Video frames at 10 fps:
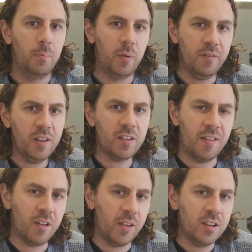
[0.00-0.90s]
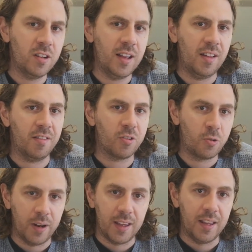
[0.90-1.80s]
Privilege escalation is
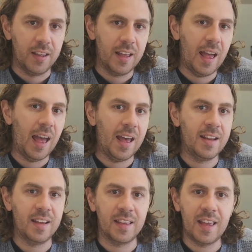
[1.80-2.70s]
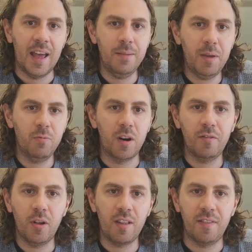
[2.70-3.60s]
tricky and it can be one
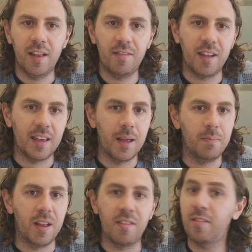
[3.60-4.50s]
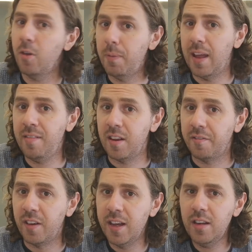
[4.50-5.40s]
of those things that can be super easy
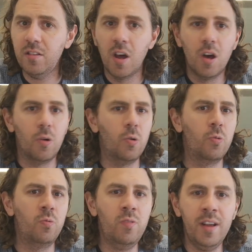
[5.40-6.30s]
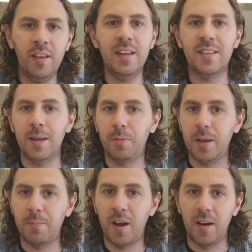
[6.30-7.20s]
to find or really
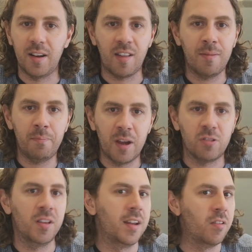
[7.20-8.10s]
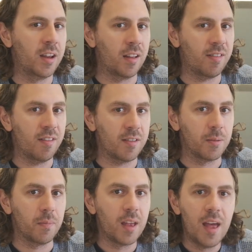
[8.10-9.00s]
deeply buried, especially in a Linux
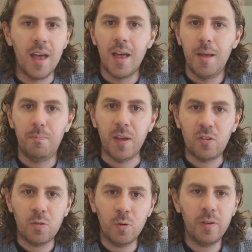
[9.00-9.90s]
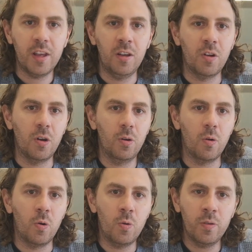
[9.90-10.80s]
system. Be sure that you
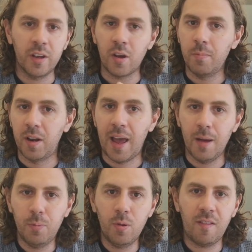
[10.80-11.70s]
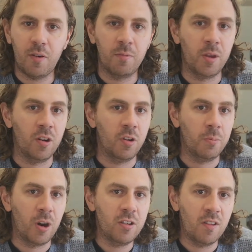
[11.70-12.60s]
know all the common outputs from your
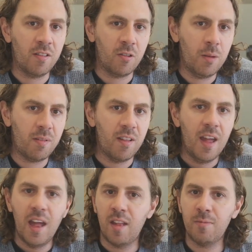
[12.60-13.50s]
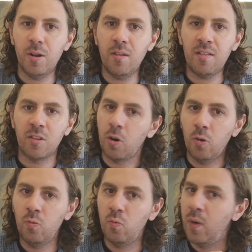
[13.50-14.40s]
enumeration scripts, as well as
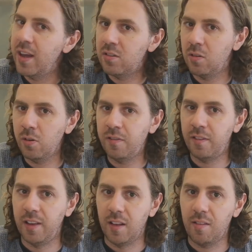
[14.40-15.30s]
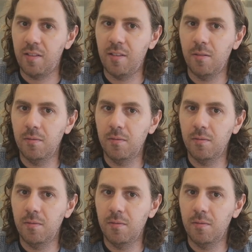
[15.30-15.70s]
know where to look for things.